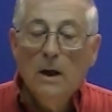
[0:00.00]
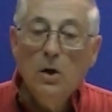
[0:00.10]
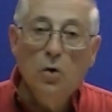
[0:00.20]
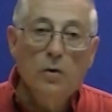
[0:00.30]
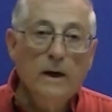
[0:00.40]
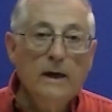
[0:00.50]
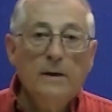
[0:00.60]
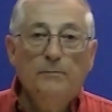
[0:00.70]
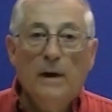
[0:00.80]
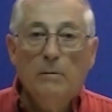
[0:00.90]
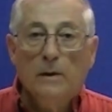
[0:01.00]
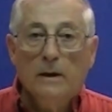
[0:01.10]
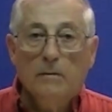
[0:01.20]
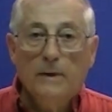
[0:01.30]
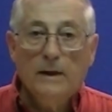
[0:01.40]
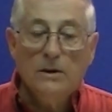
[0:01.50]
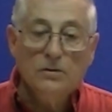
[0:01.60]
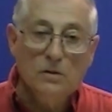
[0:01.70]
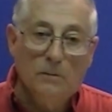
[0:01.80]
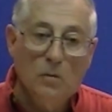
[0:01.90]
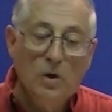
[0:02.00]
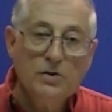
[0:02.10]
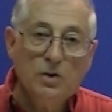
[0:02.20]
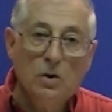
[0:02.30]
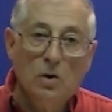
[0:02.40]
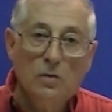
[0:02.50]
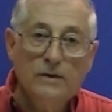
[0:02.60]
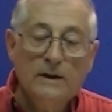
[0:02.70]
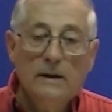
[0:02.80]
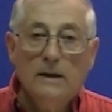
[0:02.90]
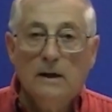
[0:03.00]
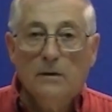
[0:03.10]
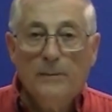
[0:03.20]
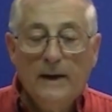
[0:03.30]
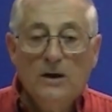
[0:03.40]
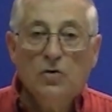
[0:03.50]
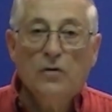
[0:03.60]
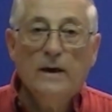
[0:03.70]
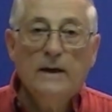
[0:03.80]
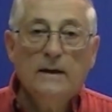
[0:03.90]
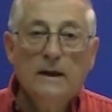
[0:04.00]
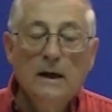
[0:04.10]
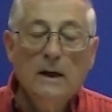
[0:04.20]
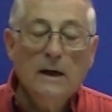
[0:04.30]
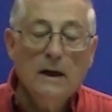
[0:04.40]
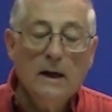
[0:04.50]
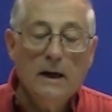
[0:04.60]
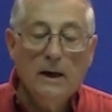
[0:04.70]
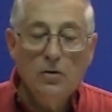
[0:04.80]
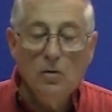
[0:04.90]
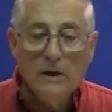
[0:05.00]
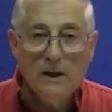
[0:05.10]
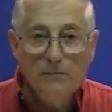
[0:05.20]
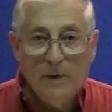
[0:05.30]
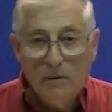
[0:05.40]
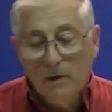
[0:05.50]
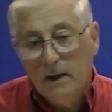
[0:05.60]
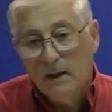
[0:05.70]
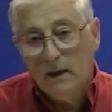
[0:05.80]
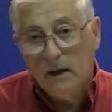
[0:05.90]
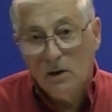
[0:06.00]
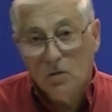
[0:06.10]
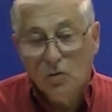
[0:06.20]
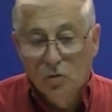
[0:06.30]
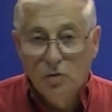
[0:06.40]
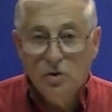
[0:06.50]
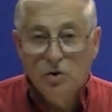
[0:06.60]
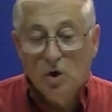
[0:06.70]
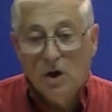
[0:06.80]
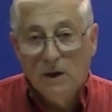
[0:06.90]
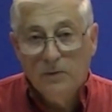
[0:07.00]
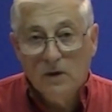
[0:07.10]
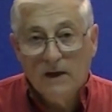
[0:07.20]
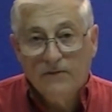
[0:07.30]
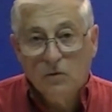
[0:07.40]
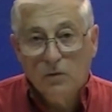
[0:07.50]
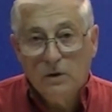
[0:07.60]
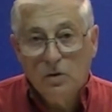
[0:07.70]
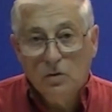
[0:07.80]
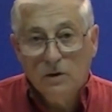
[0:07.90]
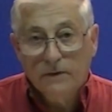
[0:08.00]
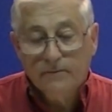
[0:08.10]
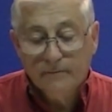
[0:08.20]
you can get bubbling because the moisture goes in, it'll penetrate, and you'll get bubbling and it'll ruin your job. You'll have to redo it.